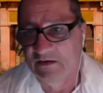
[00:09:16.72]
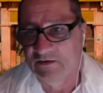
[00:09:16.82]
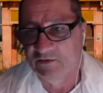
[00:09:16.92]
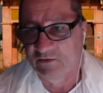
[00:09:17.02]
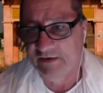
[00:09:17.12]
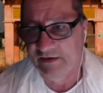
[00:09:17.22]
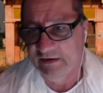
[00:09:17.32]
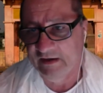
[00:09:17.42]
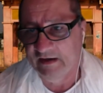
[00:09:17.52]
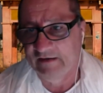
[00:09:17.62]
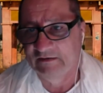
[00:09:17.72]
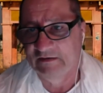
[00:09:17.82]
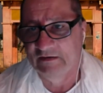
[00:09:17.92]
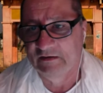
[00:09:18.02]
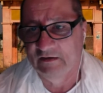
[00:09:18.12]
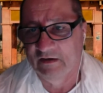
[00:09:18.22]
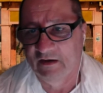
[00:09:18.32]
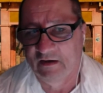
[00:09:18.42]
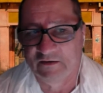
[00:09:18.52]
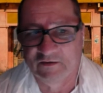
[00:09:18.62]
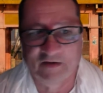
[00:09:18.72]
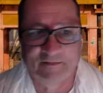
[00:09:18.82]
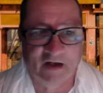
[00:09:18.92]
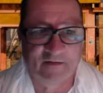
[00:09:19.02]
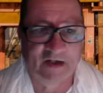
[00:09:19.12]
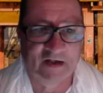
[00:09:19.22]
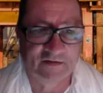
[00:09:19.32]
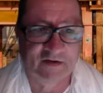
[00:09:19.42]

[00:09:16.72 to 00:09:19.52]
So so the Brahmanas